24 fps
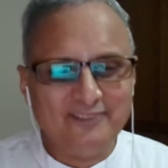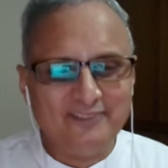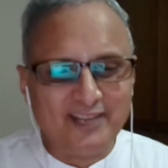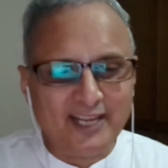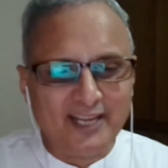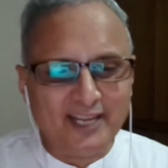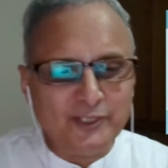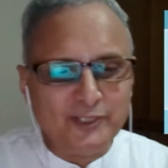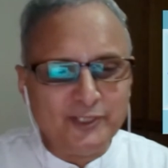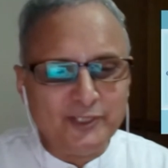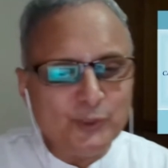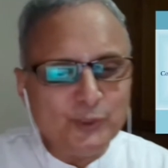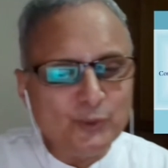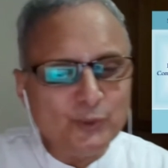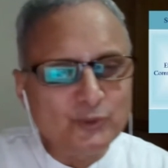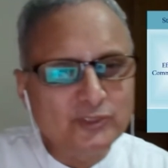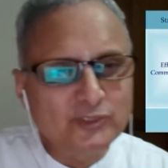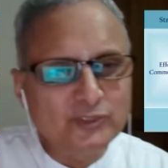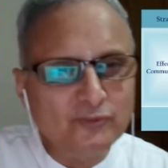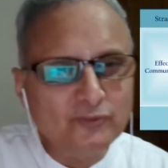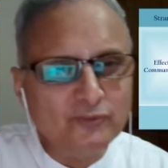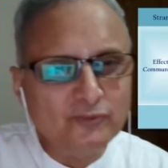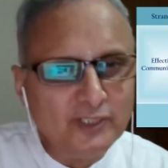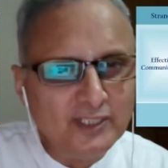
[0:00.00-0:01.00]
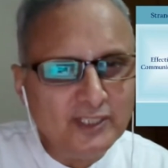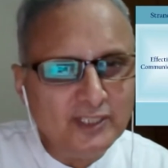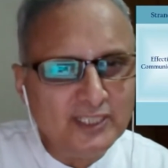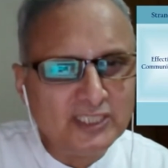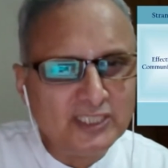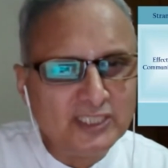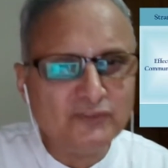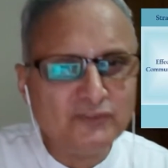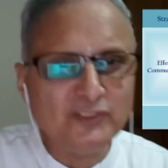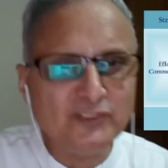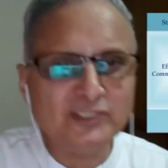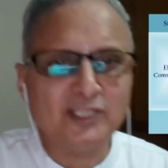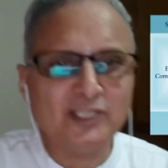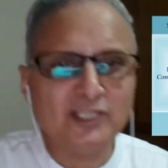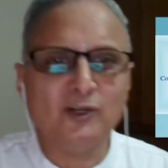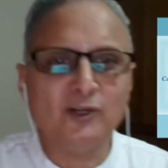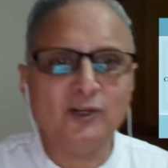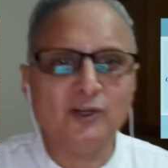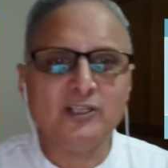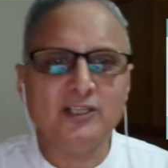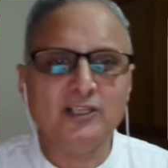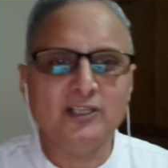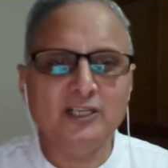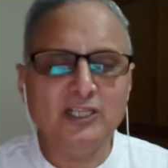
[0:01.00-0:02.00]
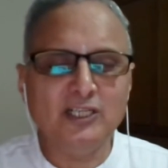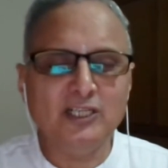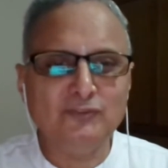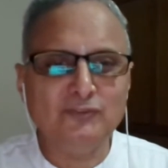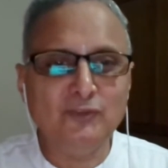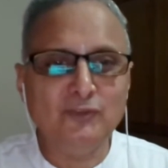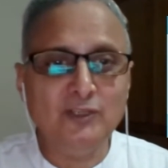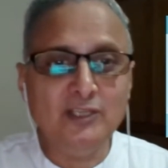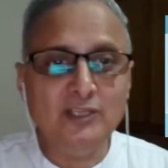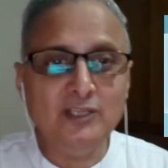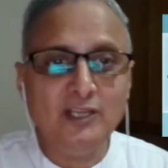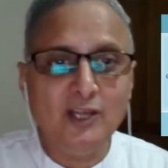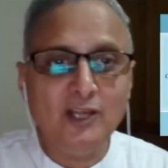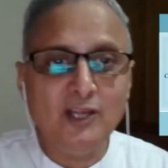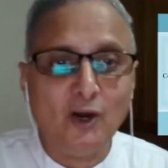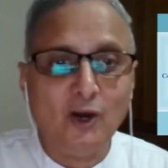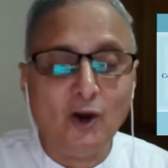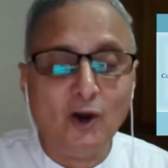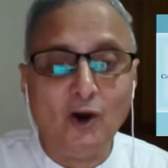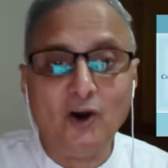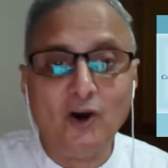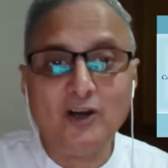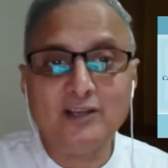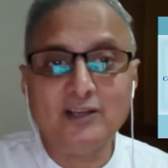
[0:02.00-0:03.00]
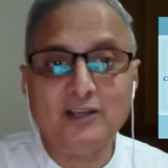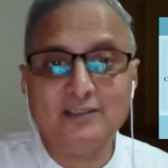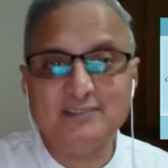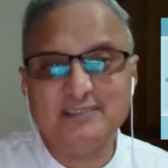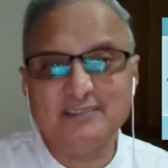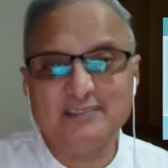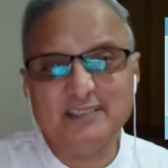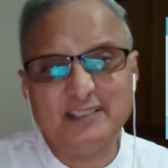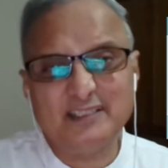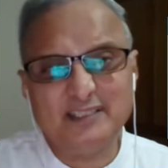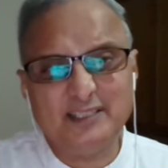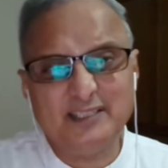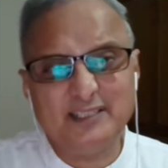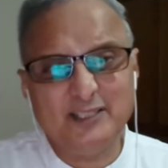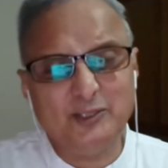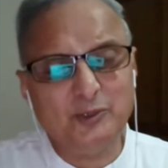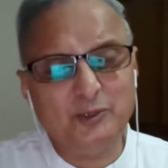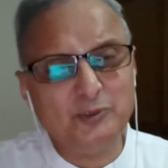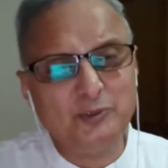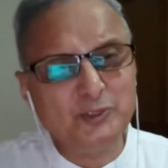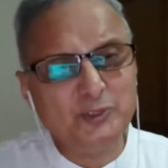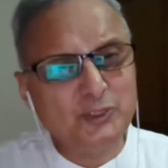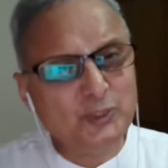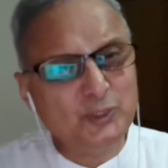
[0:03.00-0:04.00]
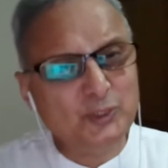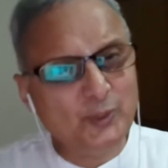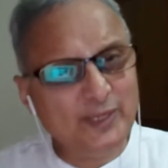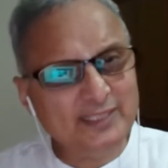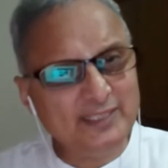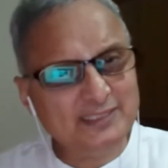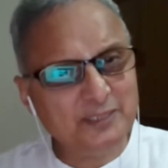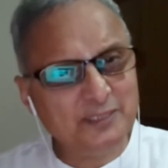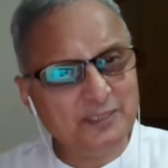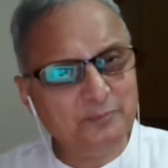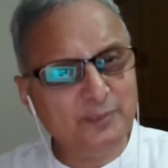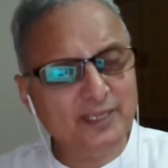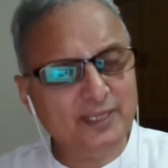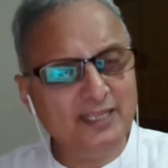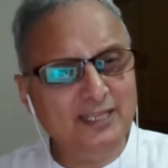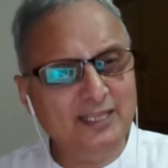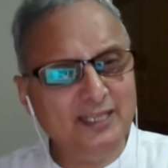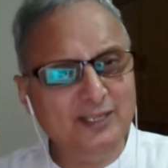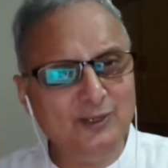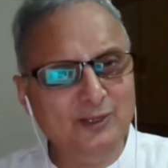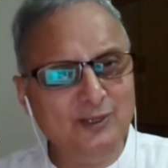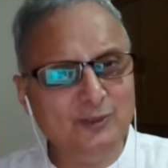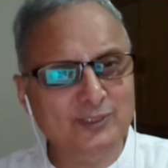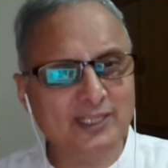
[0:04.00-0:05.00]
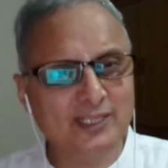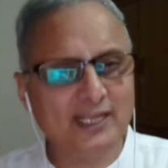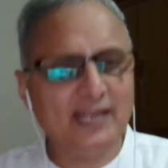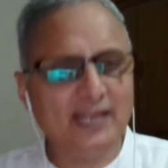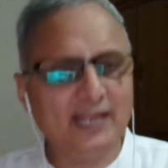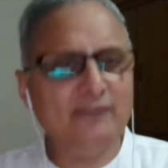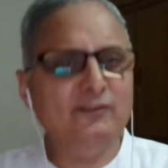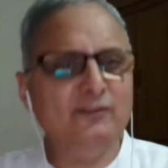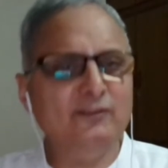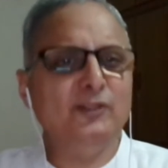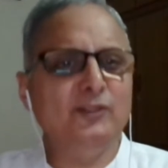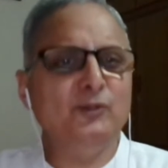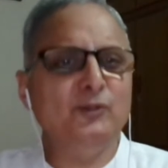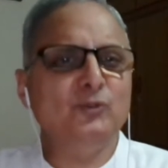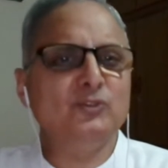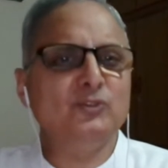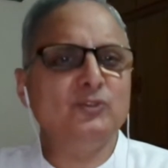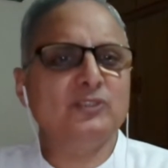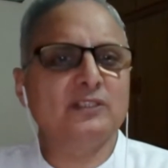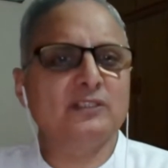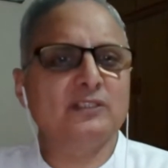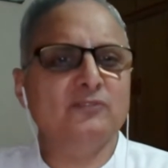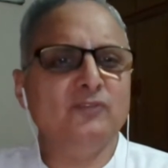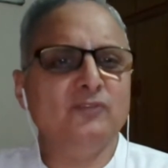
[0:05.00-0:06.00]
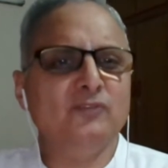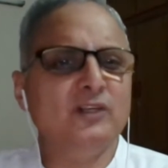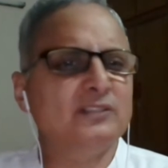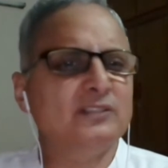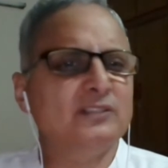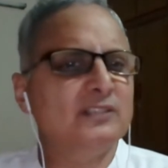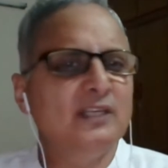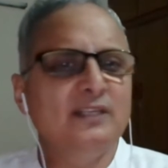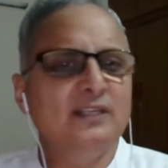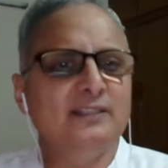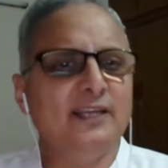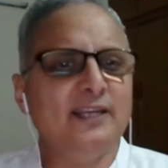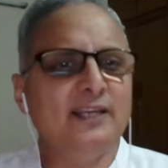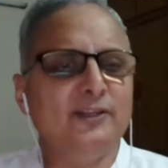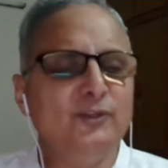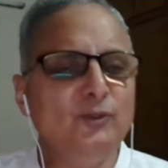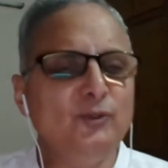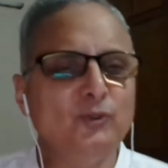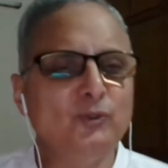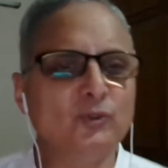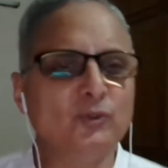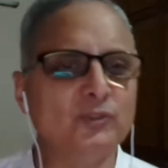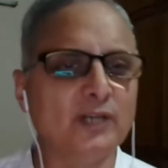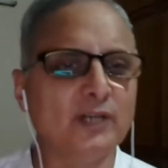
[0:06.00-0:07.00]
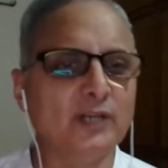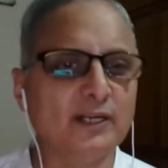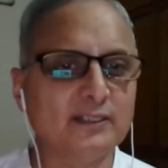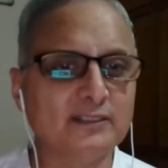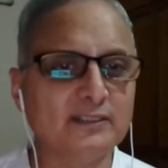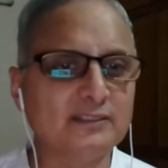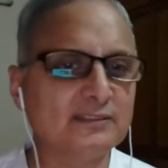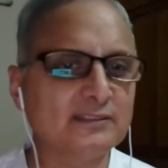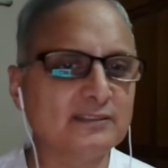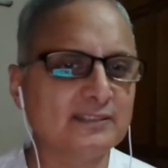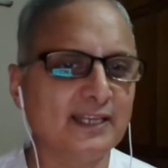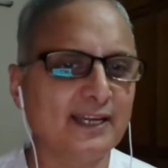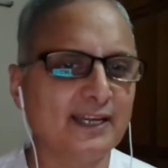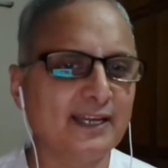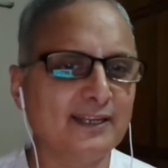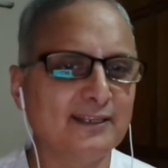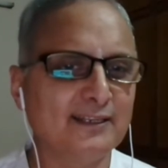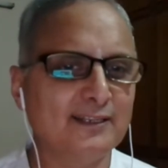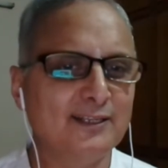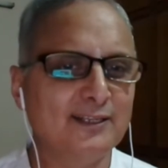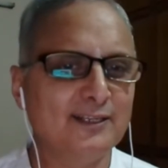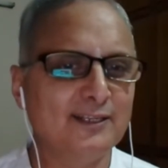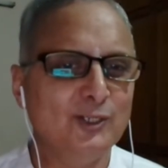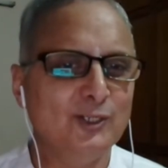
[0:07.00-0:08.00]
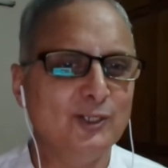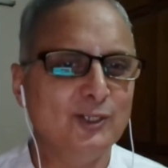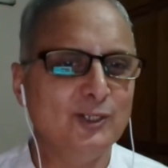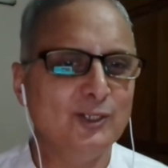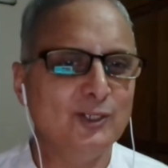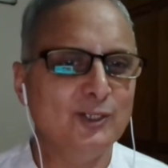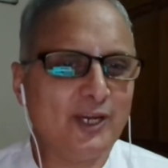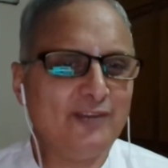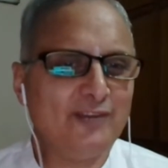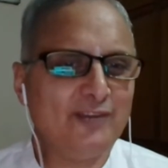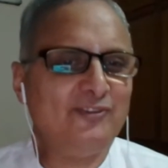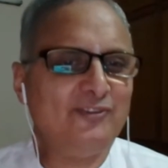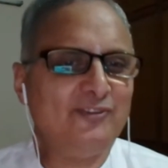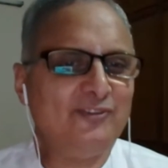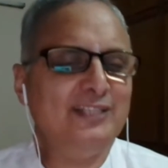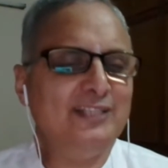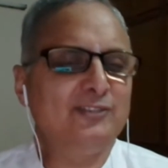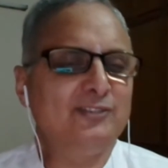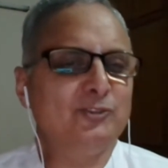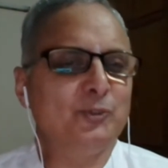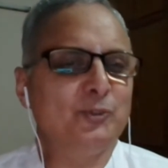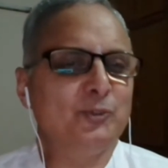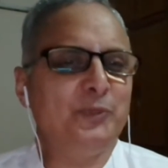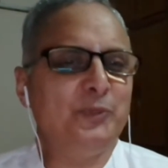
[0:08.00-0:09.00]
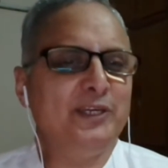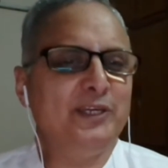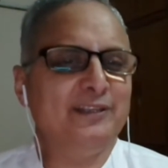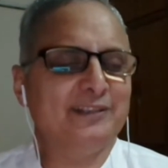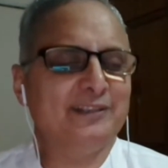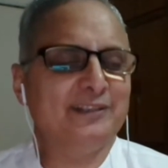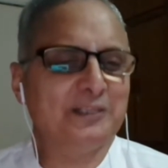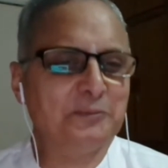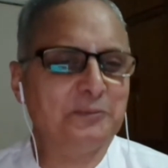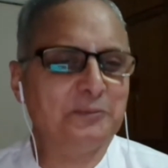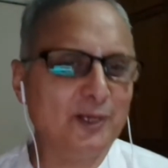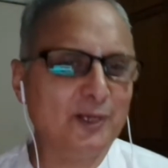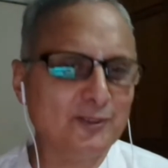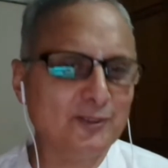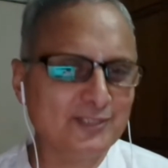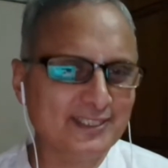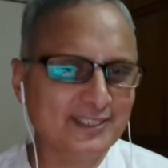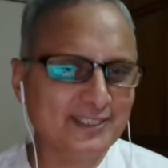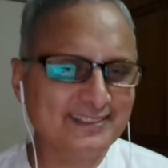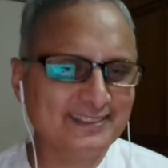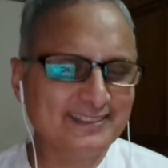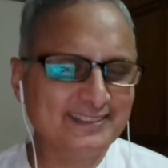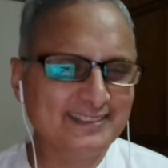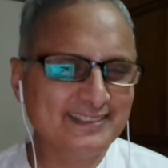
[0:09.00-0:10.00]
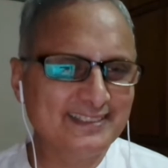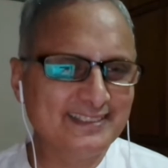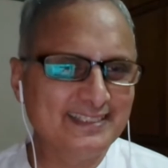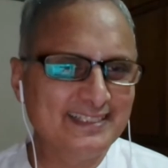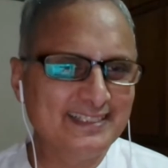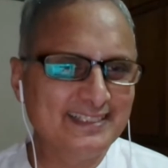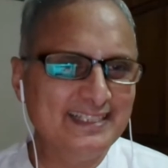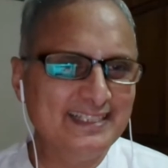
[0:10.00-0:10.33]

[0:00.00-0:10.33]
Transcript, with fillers: When I use the words which are not hurtful or you know showing somebody low that I will use certain words that you don't understand, so I feel superior about it.